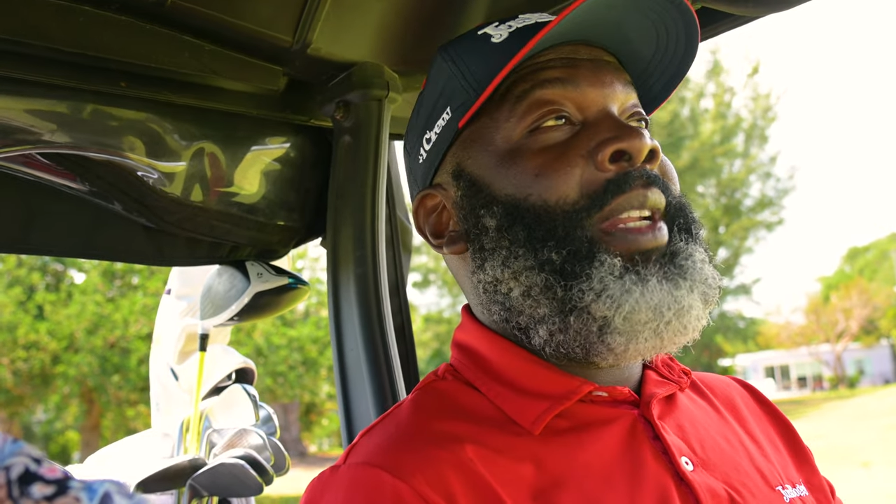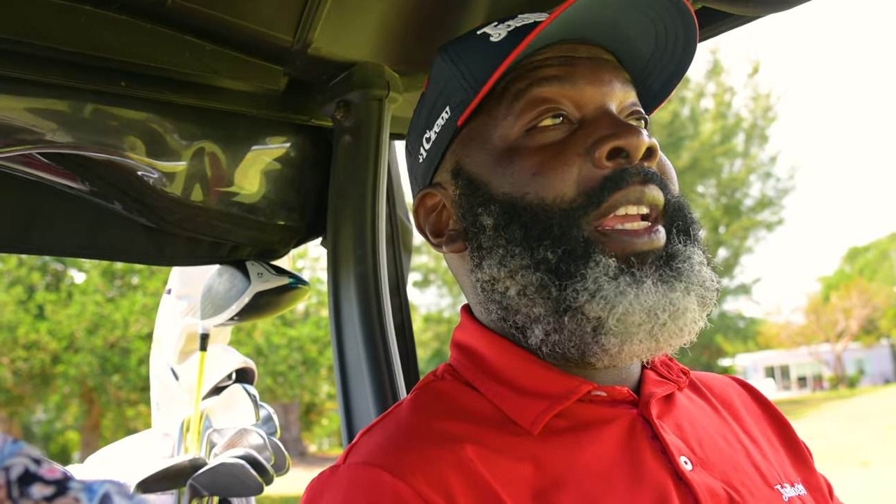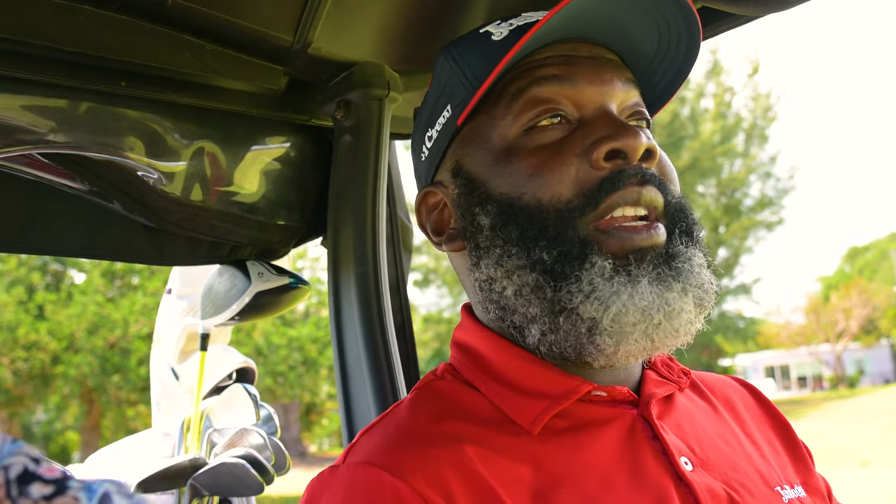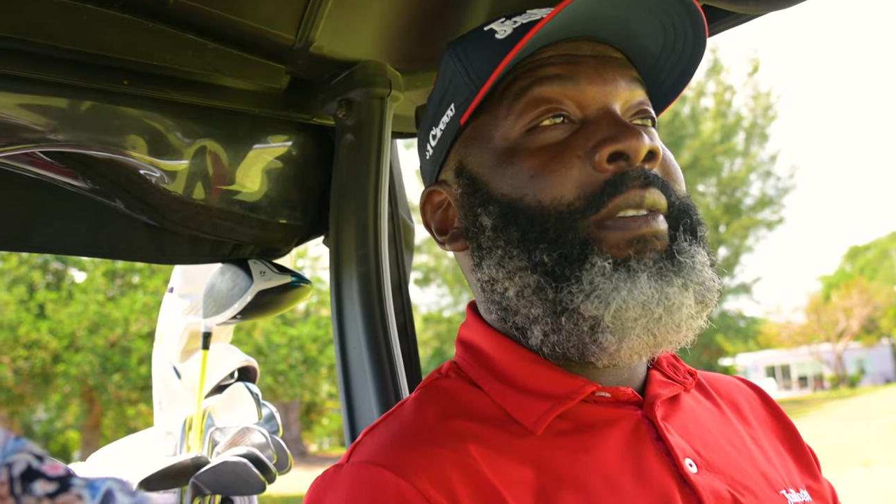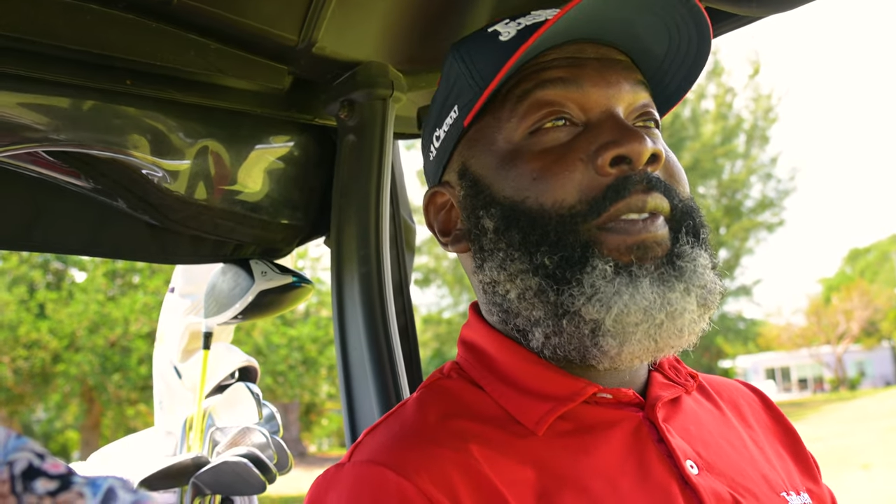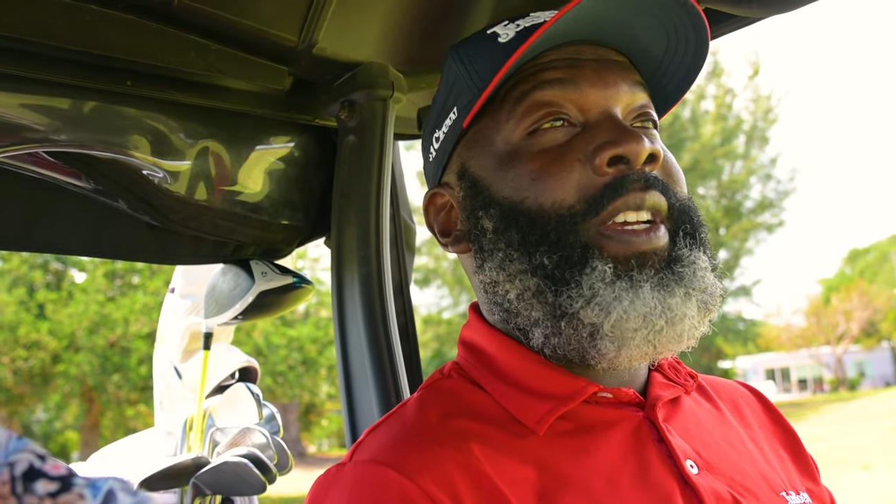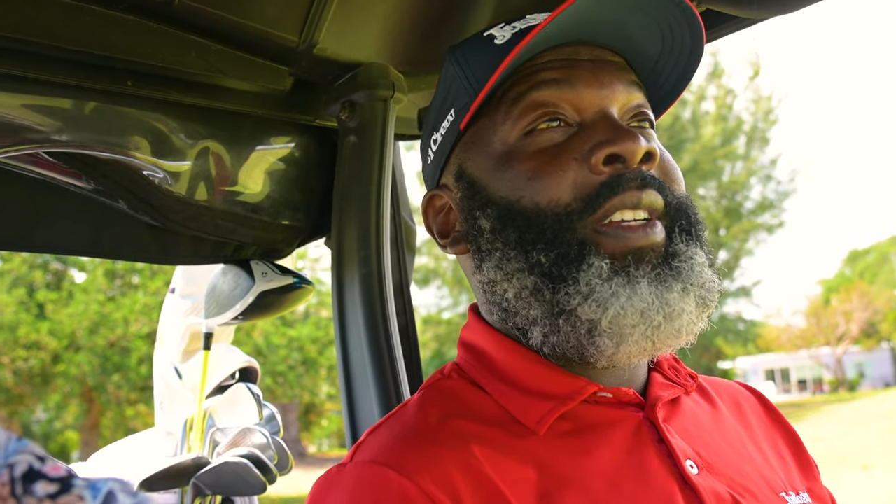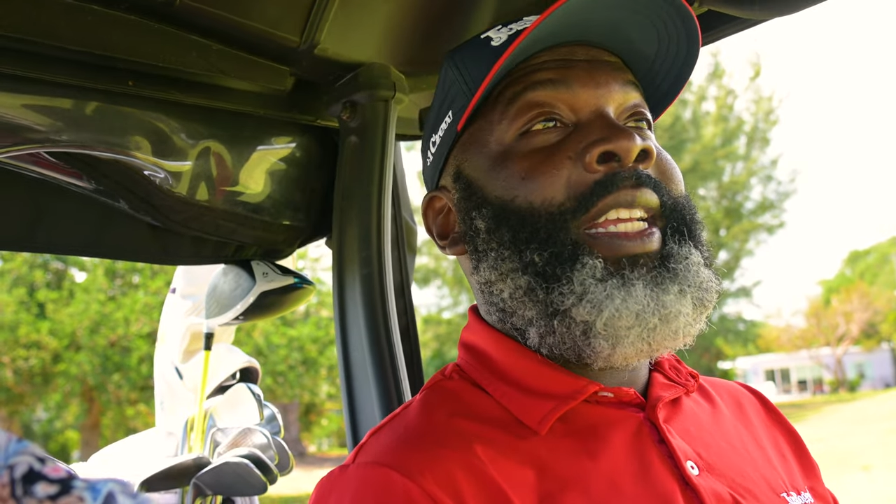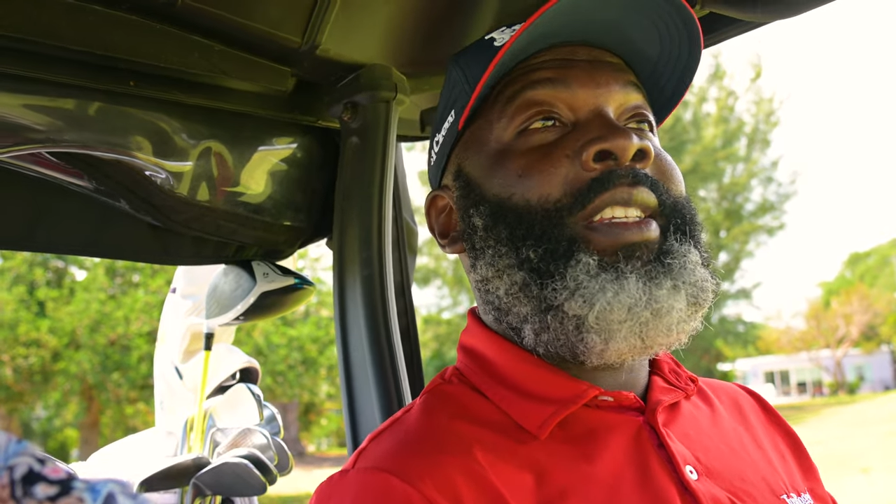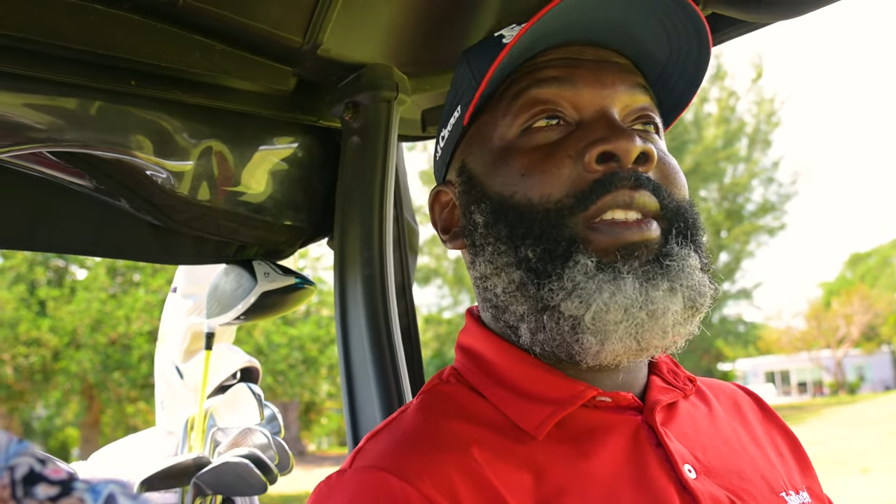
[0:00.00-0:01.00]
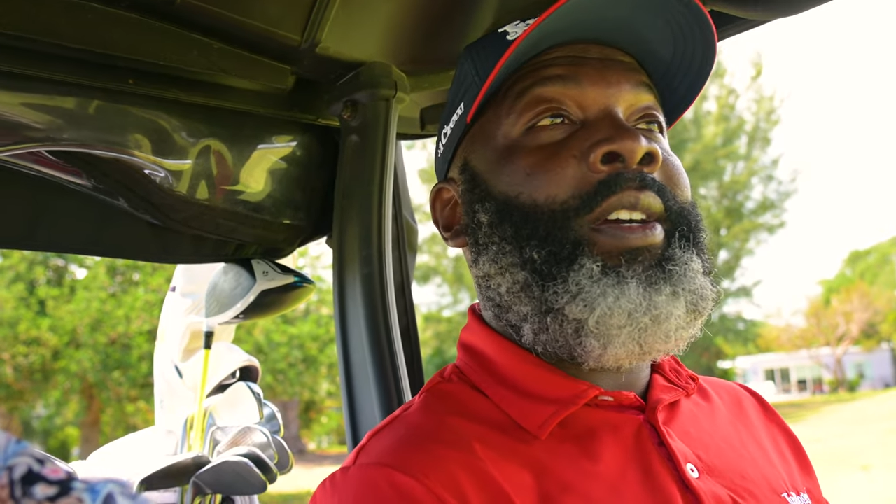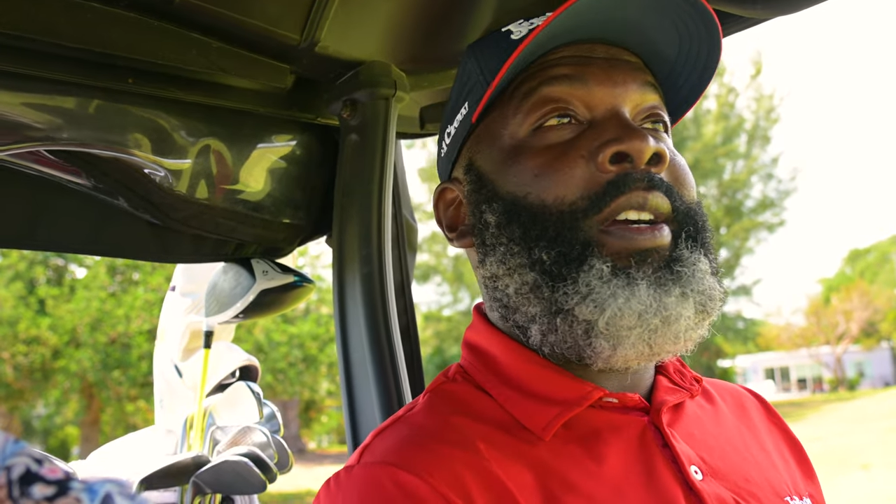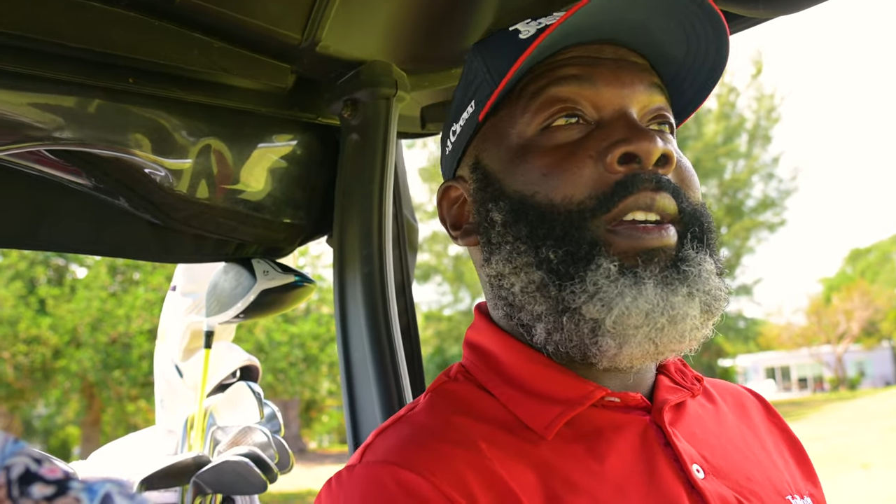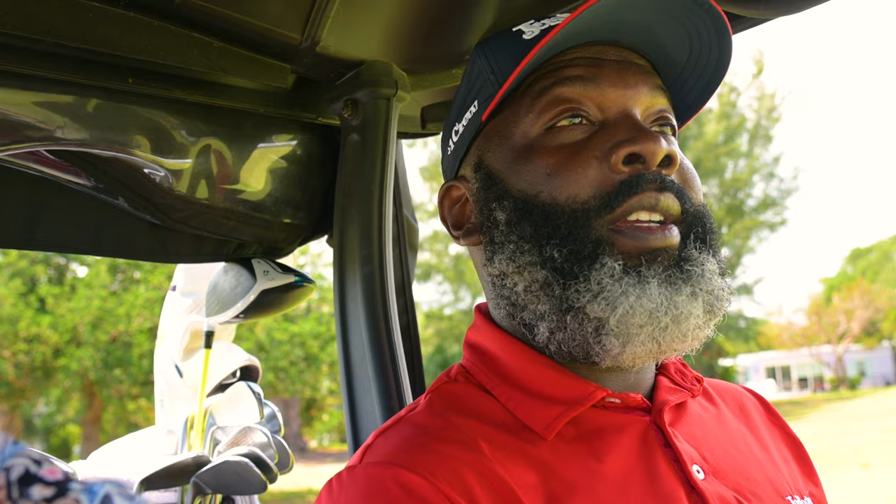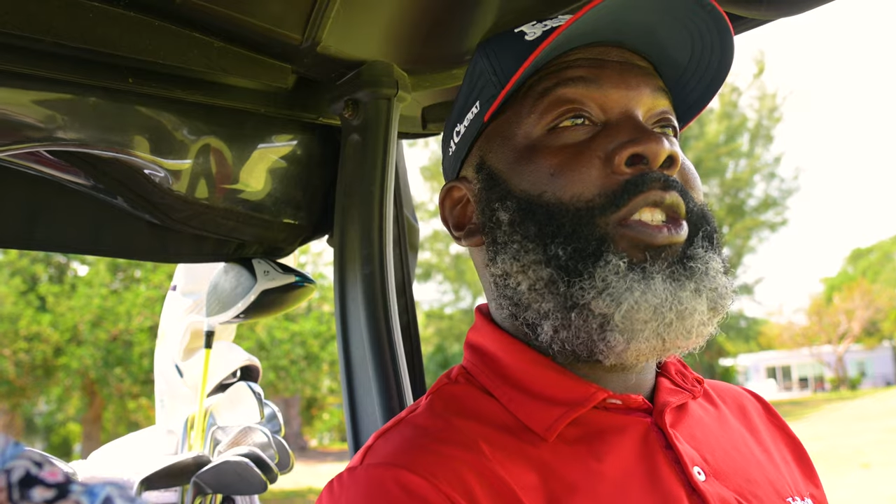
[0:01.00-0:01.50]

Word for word: the NFL they start